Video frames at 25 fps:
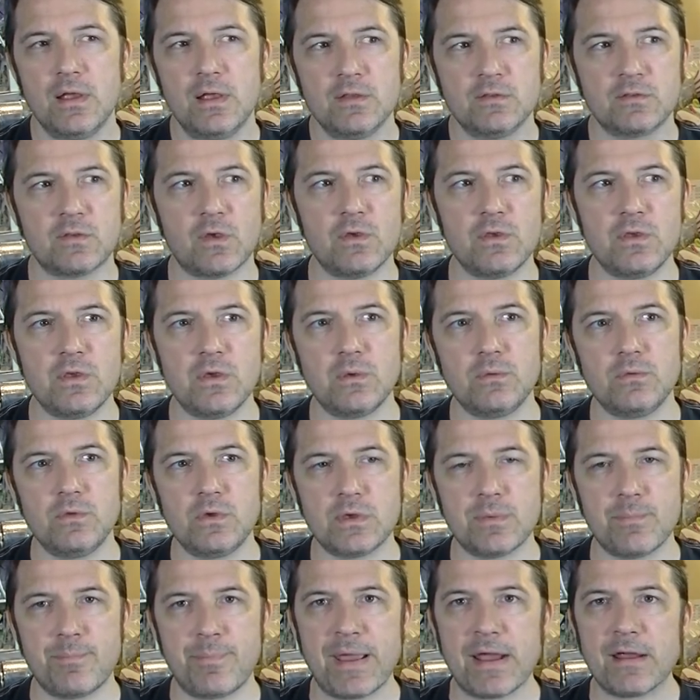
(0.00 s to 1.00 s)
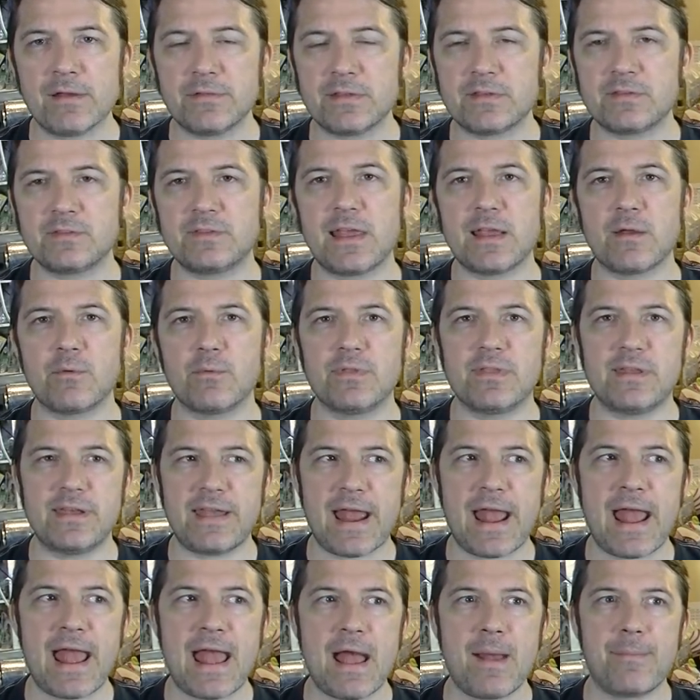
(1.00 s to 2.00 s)
So you, you can pair this thing with an
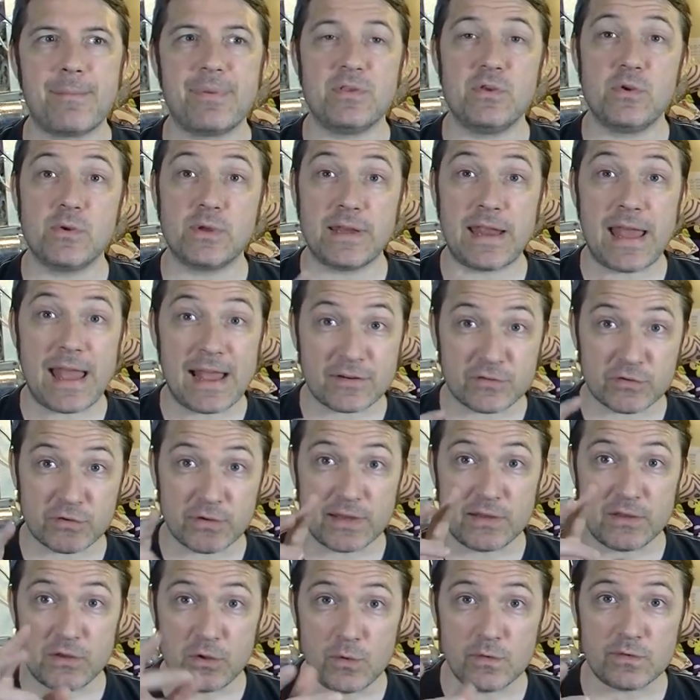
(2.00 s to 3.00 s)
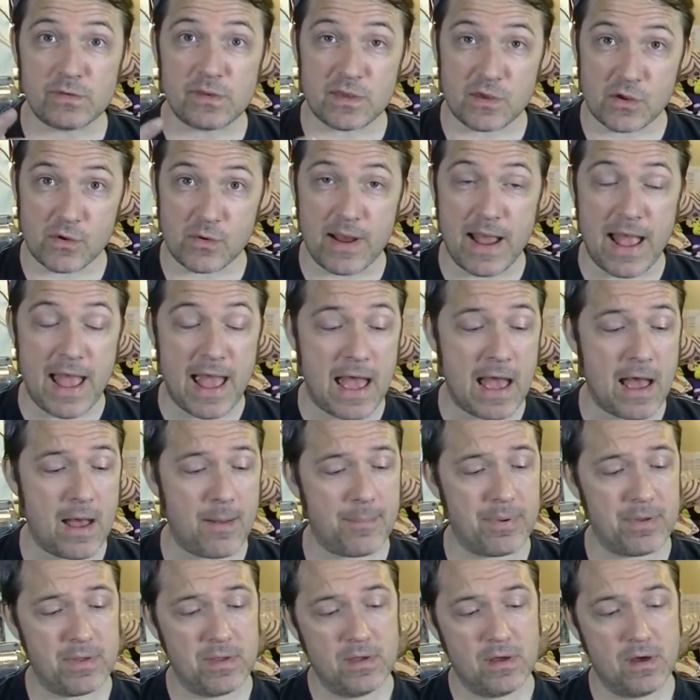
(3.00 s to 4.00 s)
app and you can actually using your
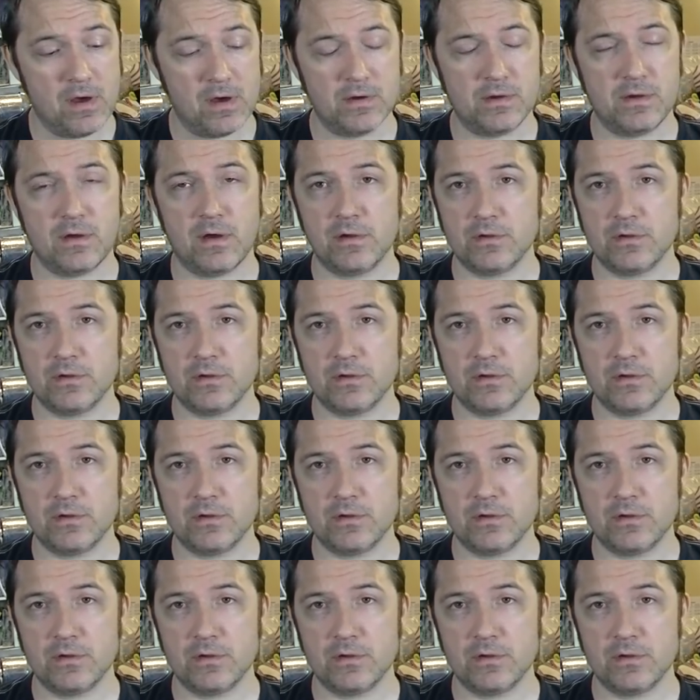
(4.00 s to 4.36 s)
app on,